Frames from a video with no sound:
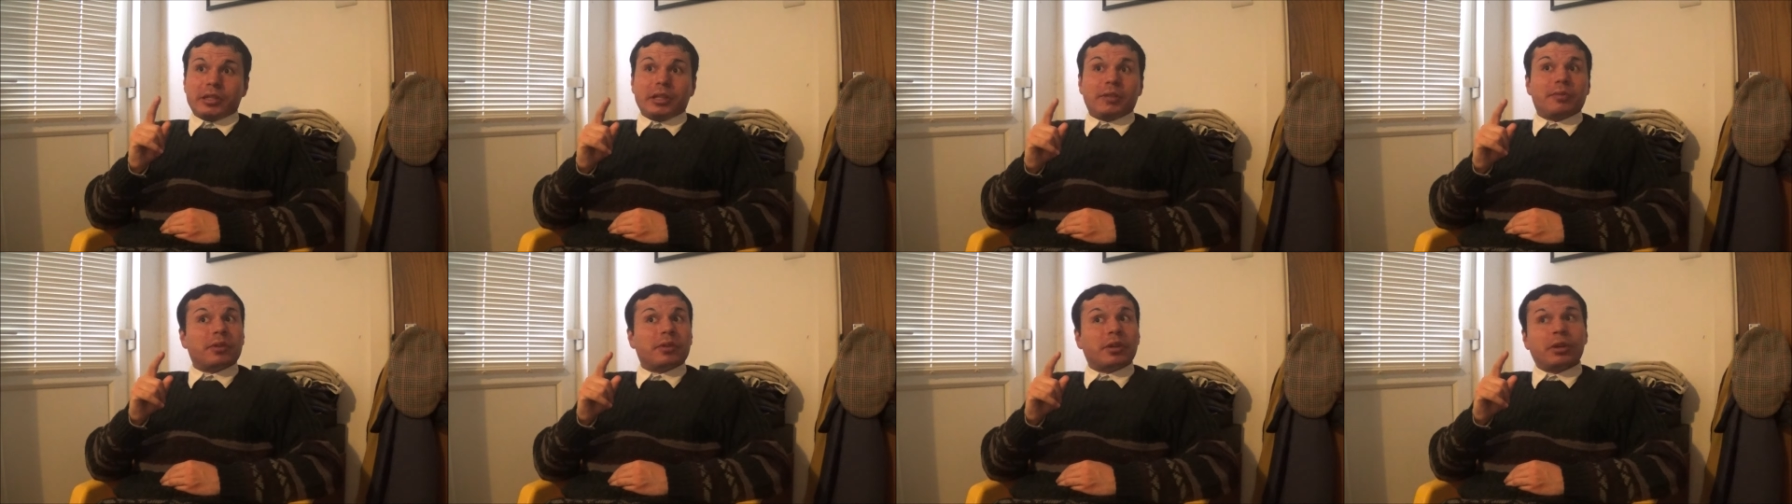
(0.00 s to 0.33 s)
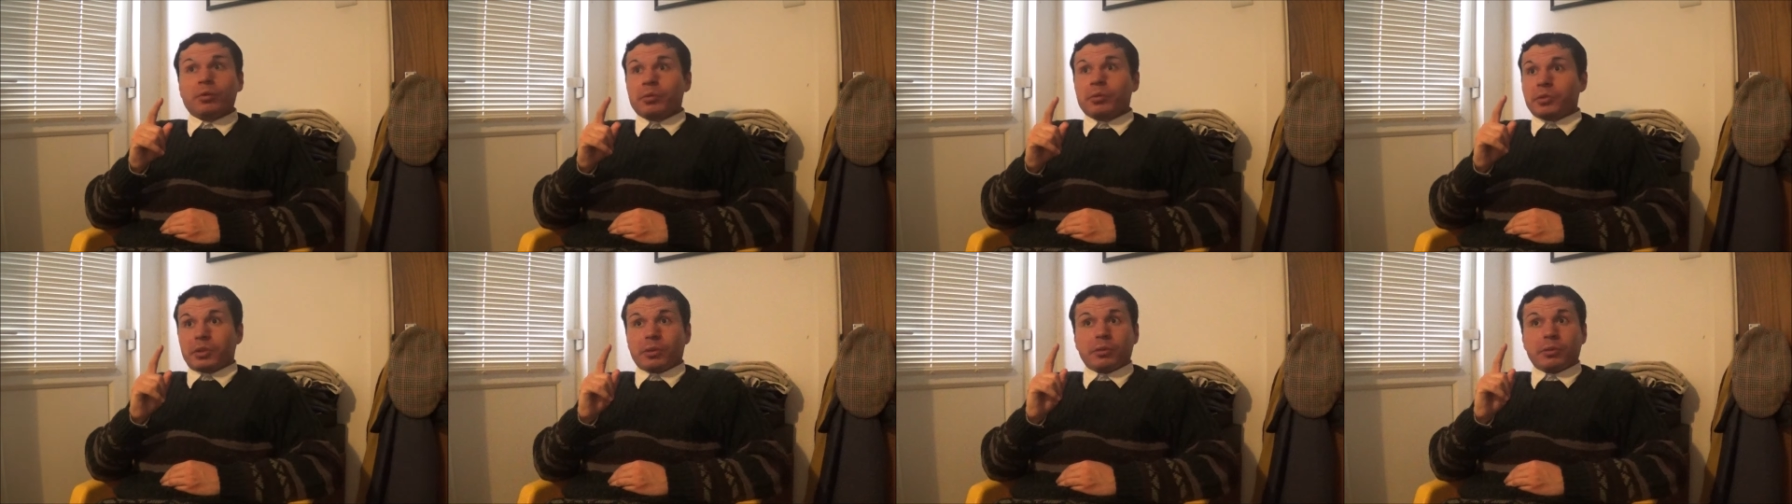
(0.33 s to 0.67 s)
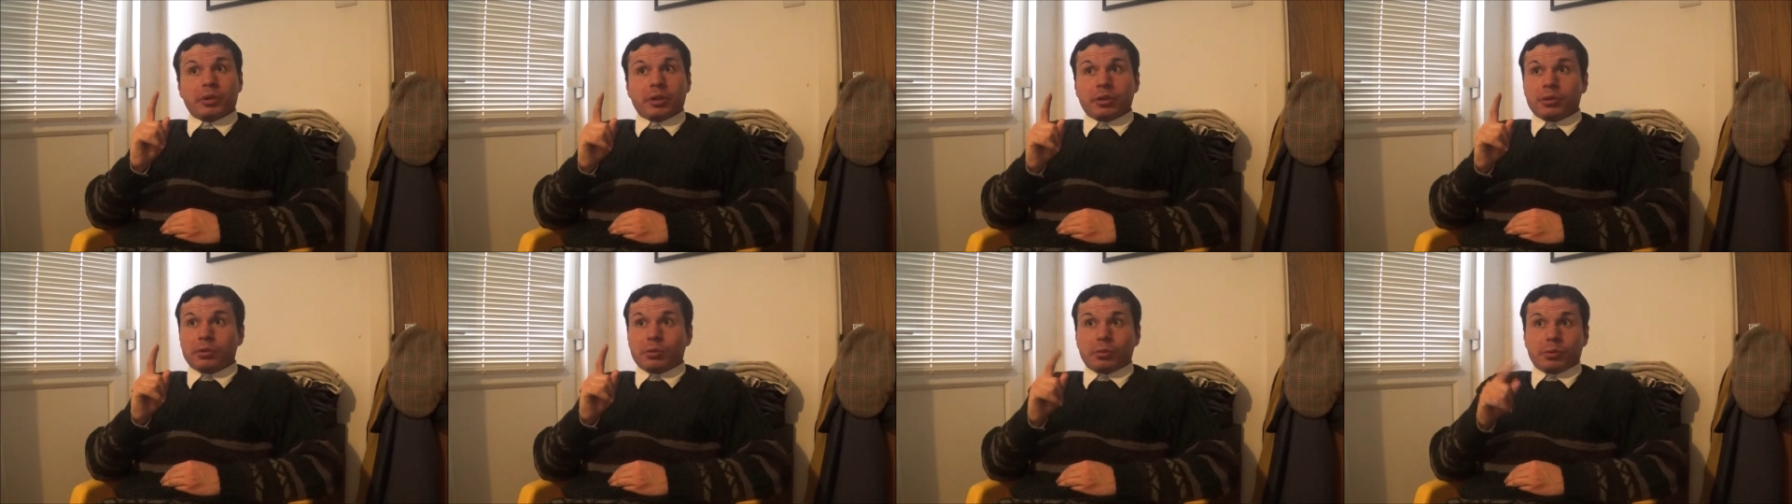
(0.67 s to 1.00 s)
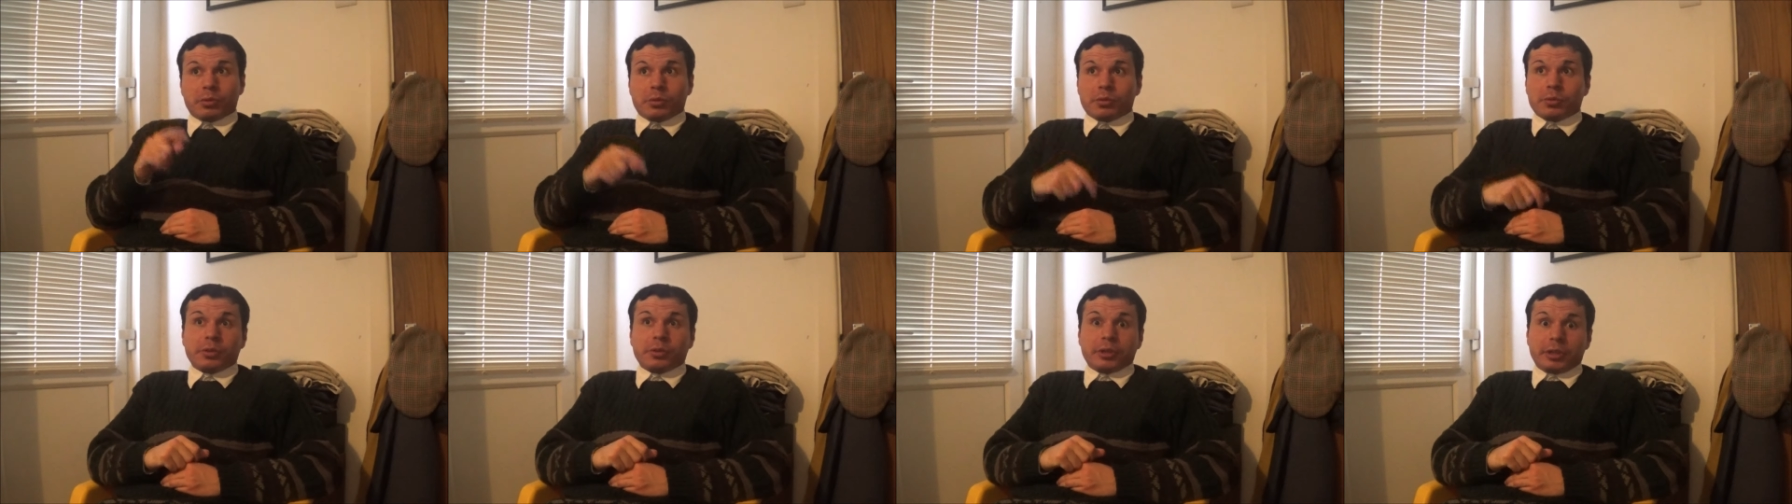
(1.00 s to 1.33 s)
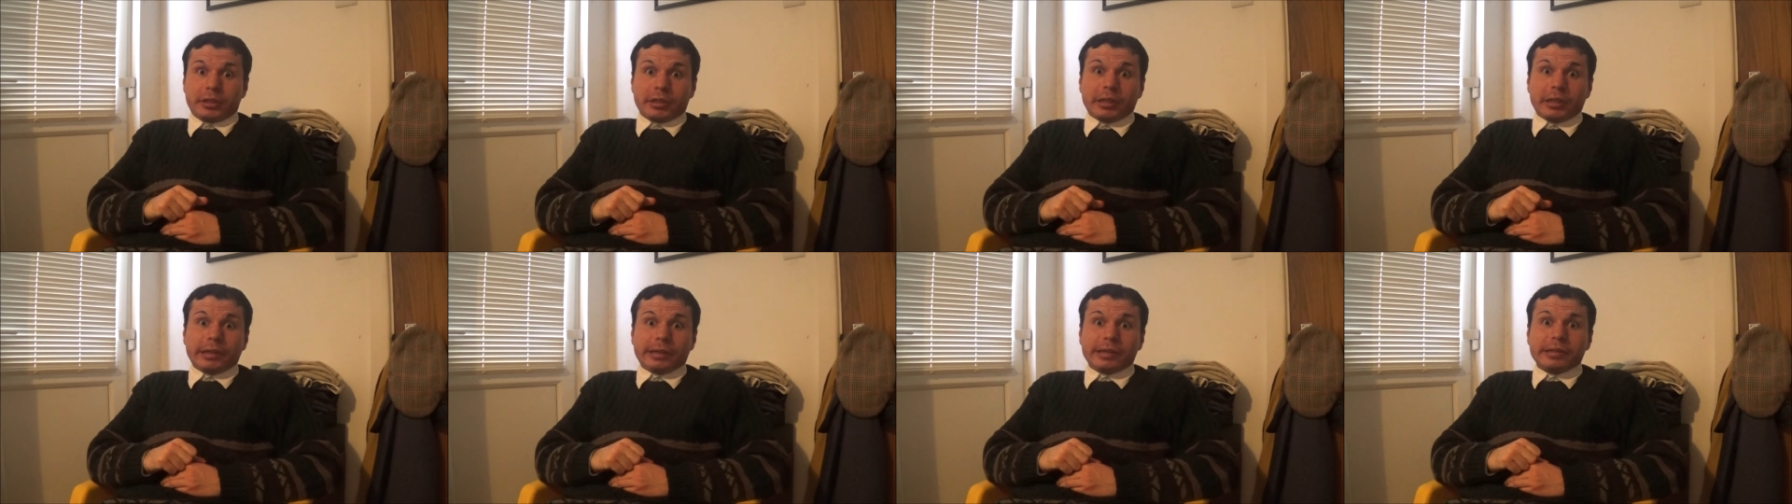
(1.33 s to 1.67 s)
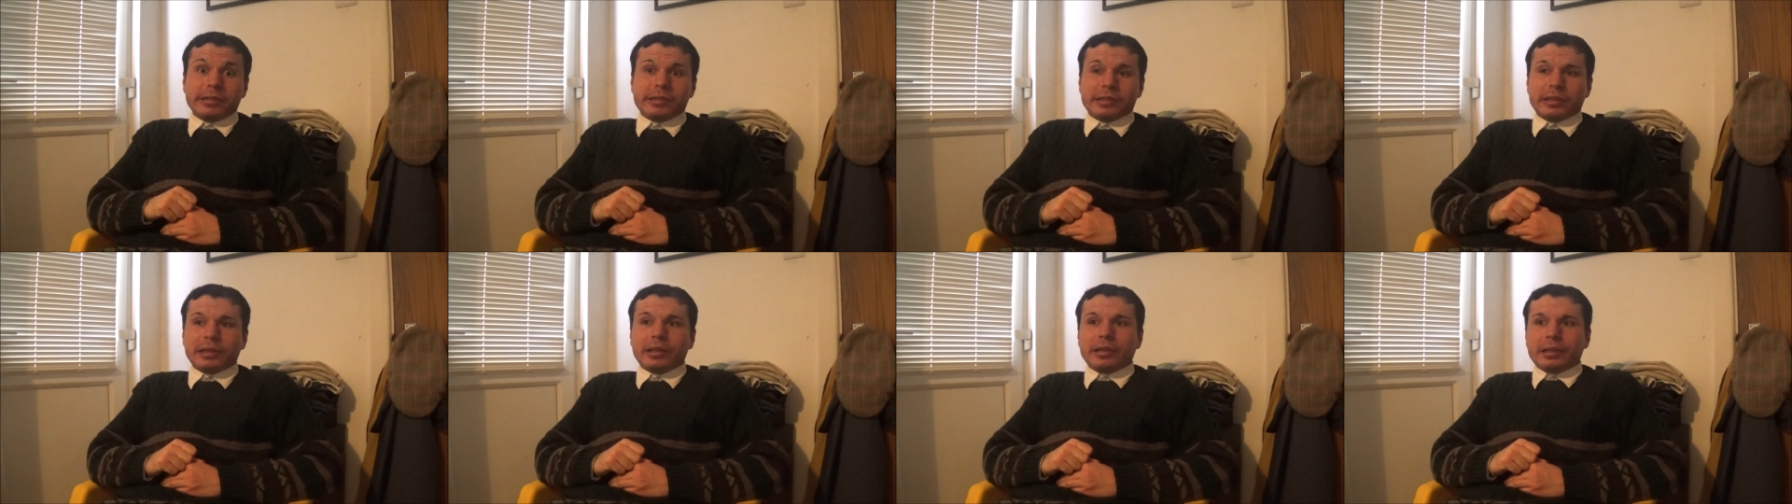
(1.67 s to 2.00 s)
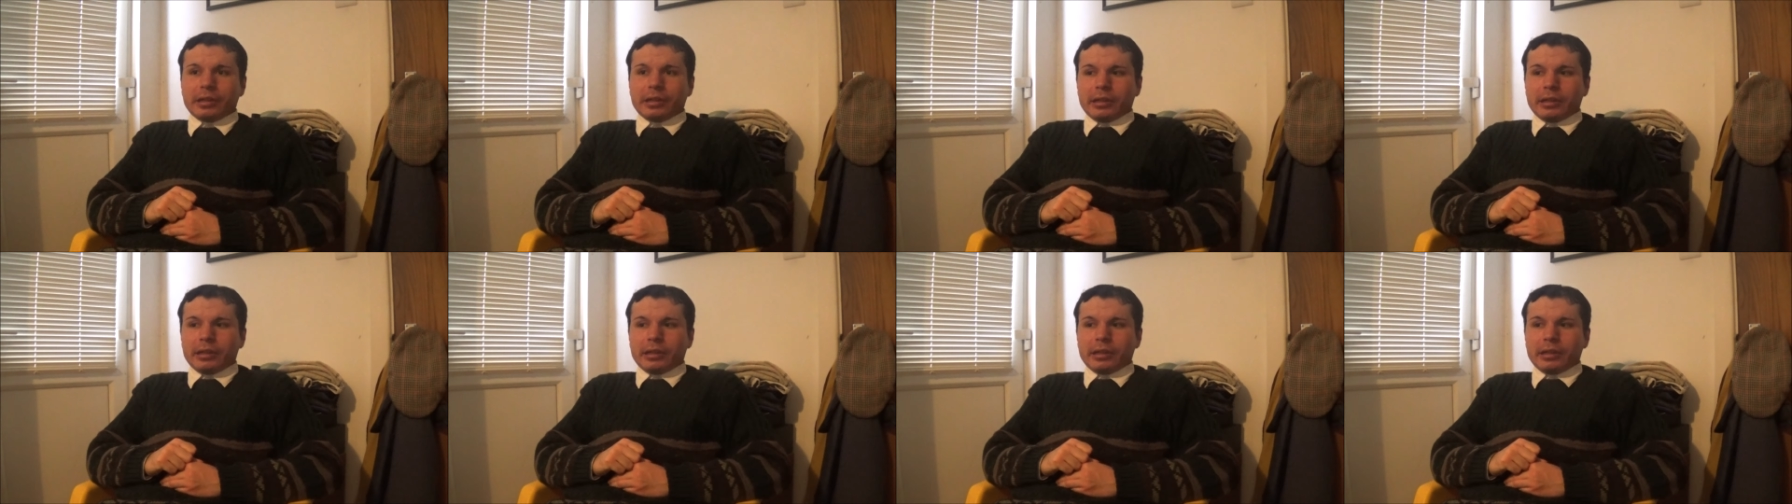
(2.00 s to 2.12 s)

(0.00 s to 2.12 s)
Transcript: even though it was only a good 3 years.